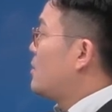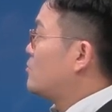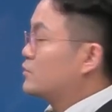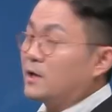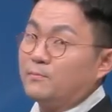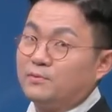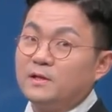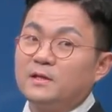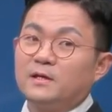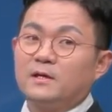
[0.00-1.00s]
is
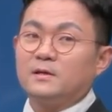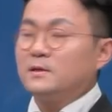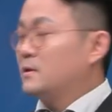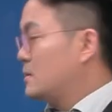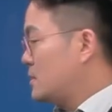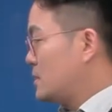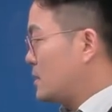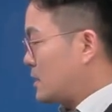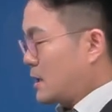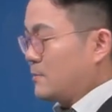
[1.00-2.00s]
stopped
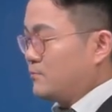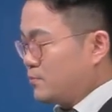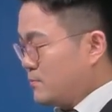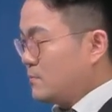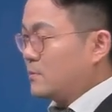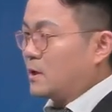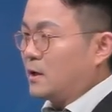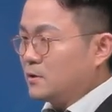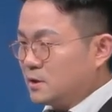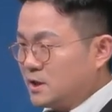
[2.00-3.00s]
through the
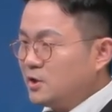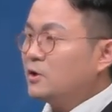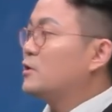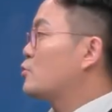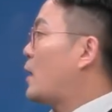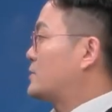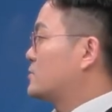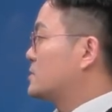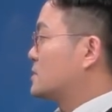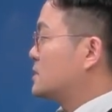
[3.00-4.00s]
primary
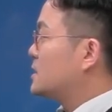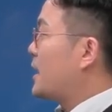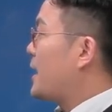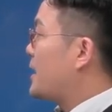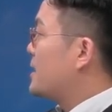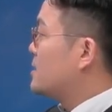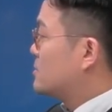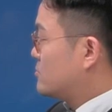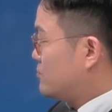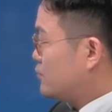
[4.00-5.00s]
aggregation and
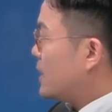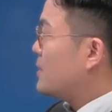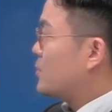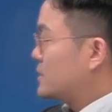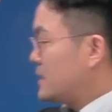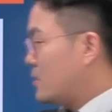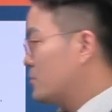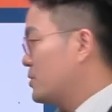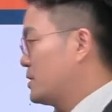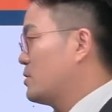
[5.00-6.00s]
secondary
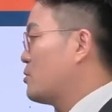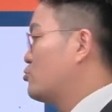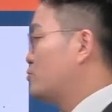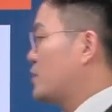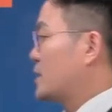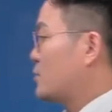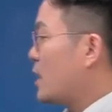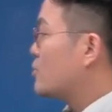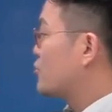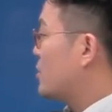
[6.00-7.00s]
coagulation.
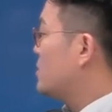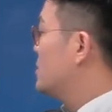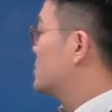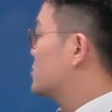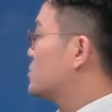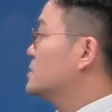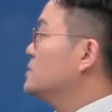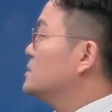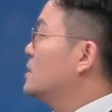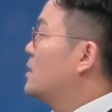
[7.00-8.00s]

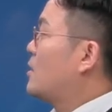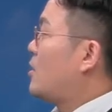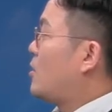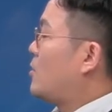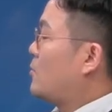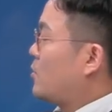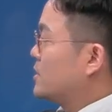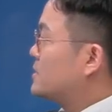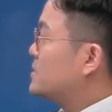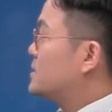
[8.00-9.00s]
Intrinsic and
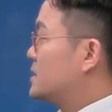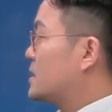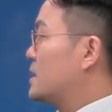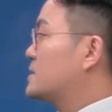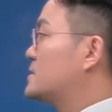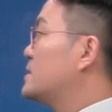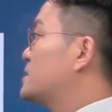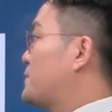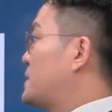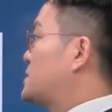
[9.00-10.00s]
extrinsic
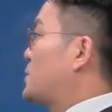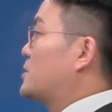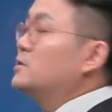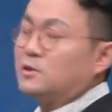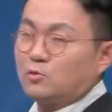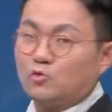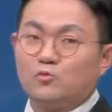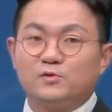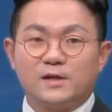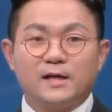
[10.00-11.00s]
pathways can be
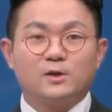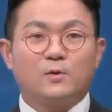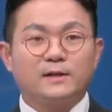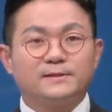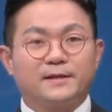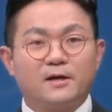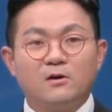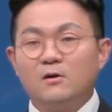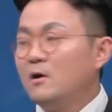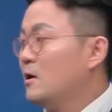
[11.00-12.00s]
involved.
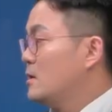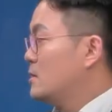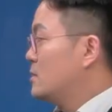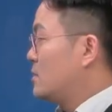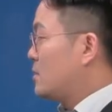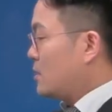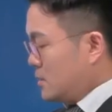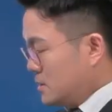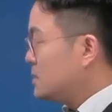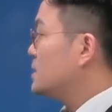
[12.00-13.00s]
Platelet